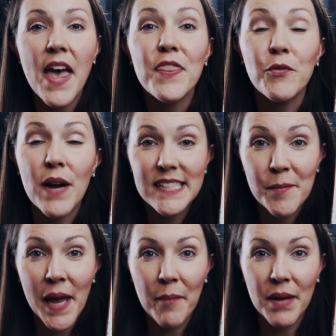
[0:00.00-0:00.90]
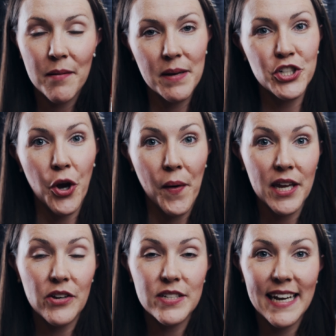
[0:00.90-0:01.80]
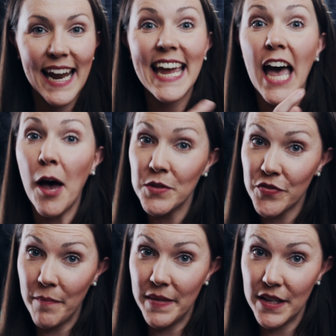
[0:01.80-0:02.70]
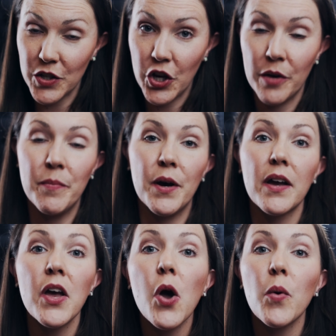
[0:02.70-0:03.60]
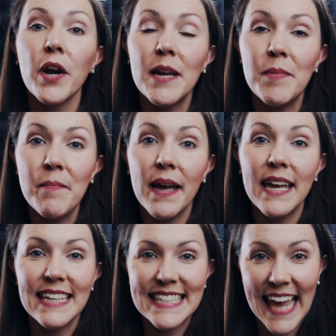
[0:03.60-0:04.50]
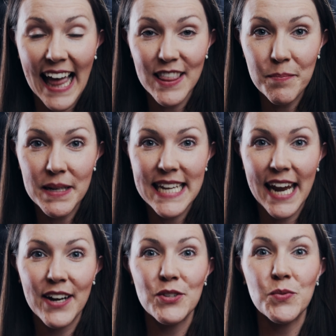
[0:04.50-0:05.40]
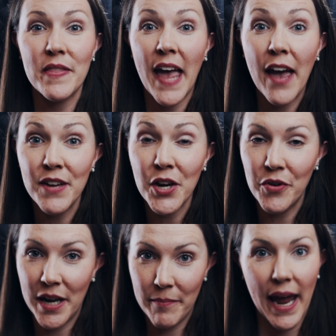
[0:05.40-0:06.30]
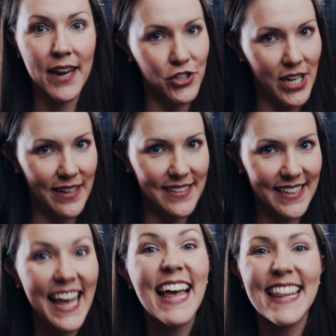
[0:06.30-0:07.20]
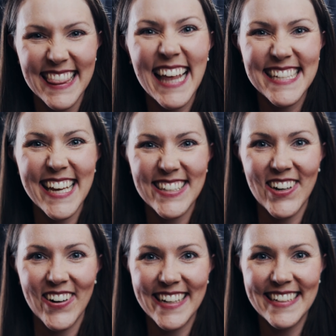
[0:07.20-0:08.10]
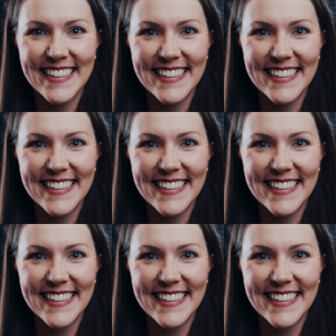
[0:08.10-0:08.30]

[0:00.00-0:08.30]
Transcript: The recipe I'm going to be showing you today comes from this cookbook. We're going to be making scalloped potatoes with heavy cream and cheese. Let's get started.